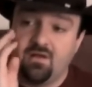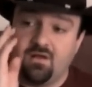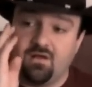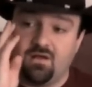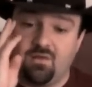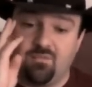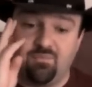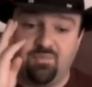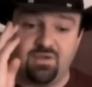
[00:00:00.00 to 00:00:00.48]

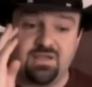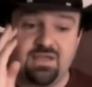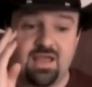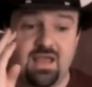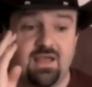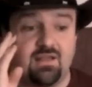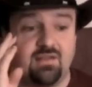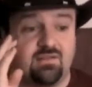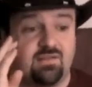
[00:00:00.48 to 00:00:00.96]
Uh, but
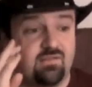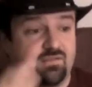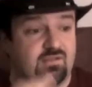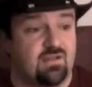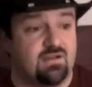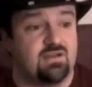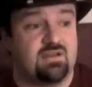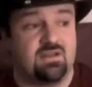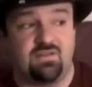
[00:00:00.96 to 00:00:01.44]
yeah, this is
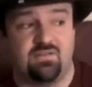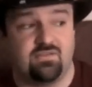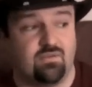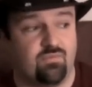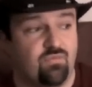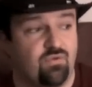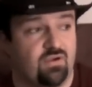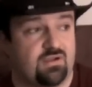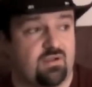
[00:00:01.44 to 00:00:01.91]
going to need
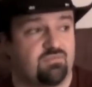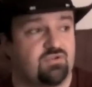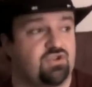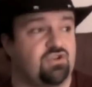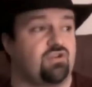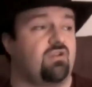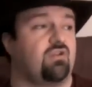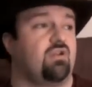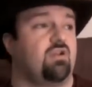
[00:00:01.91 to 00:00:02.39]
some work. I'm
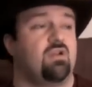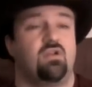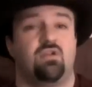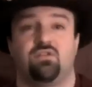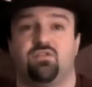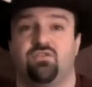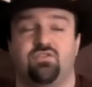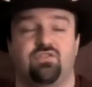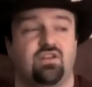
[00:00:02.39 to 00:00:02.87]
sure
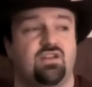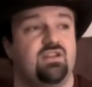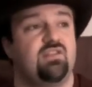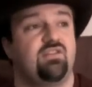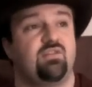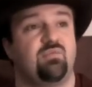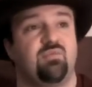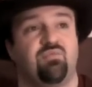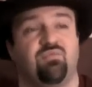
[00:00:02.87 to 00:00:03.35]
there's going to
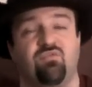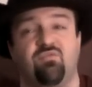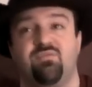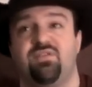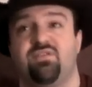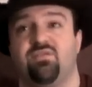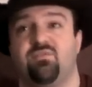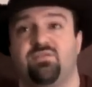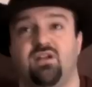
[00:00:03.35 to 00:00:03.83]
need some
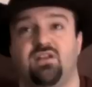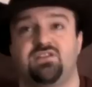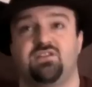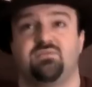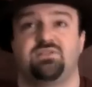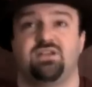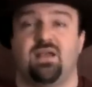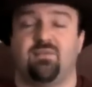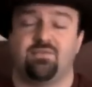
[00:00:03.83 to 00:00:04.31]
improvements, some
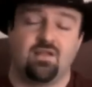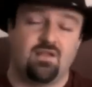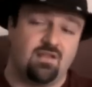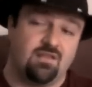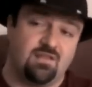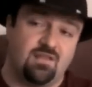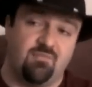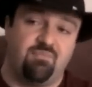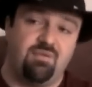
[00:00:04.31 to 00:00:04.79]
touch-up jobs.
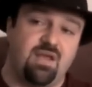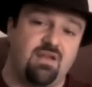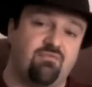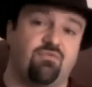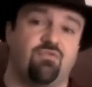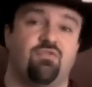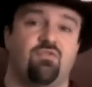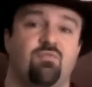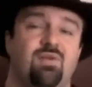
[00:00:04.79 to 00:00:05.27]
The
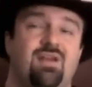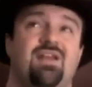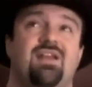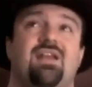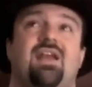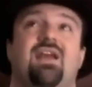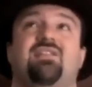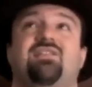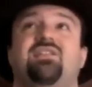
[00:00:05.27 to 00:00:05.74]
bedroom
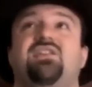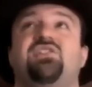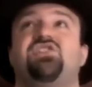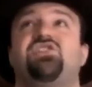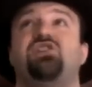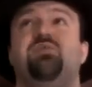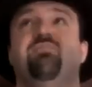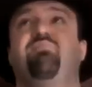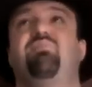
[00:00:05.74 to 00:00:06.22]
has that
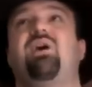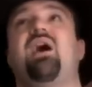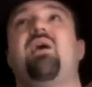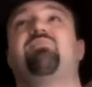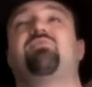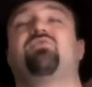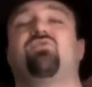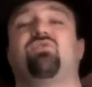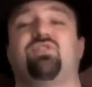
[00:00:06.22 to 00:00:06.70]
shit
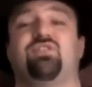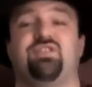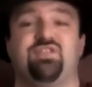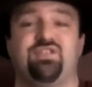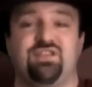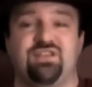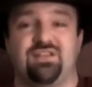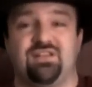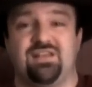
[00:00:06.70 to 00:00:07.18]
popcorn
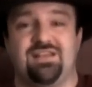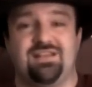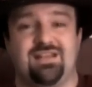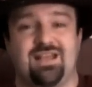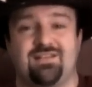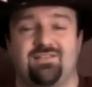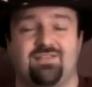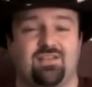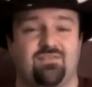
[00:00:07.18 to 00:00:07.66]
ceiling
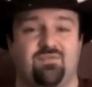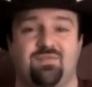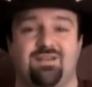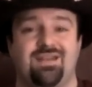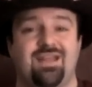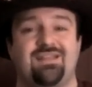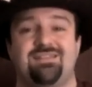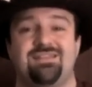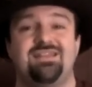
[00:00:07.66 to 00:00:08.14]
that's like from
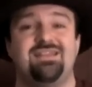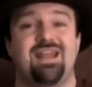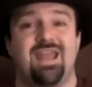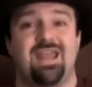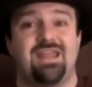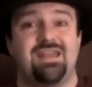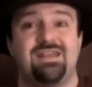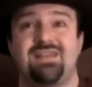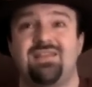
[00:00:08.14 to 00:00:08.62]
the
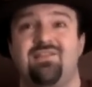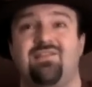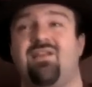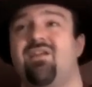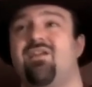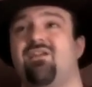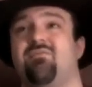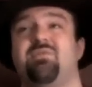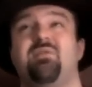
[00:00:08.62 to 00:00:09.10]
1980s.
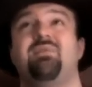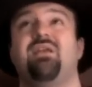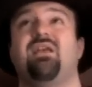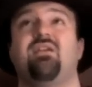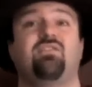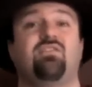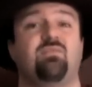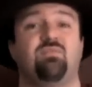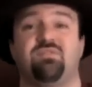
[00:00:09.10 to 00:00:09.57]
Maybe I'll
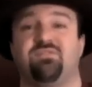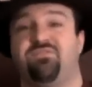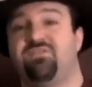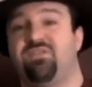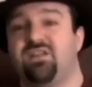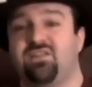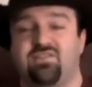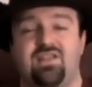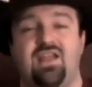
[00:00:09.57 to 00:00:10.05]
have someone
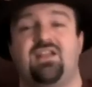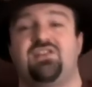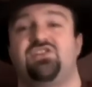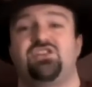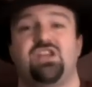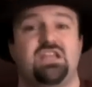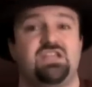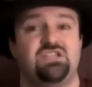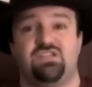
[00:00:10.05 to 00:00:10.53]
fix that and
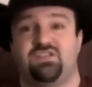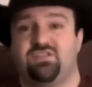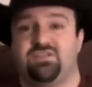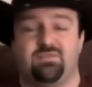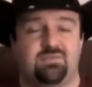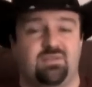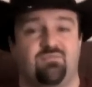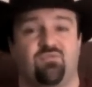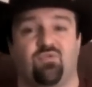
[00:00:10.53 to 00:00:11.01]
change it to
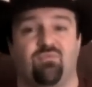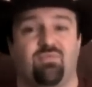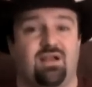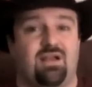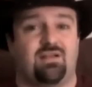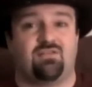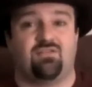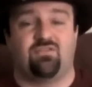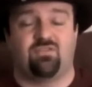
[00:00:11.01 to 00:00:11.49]
something more
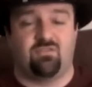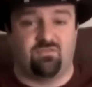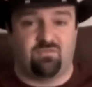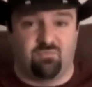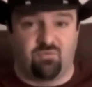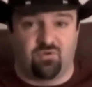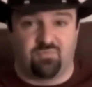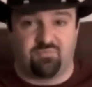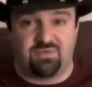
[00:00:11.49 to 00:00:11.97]
modern so it's
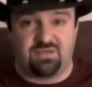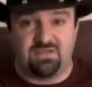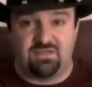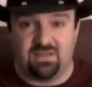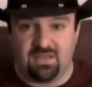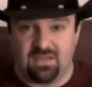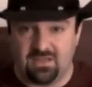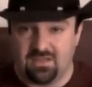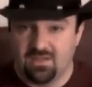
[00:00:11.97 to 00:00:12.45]
more
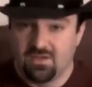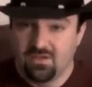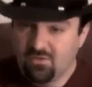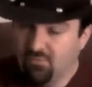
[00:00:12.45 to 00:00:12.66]
appealing.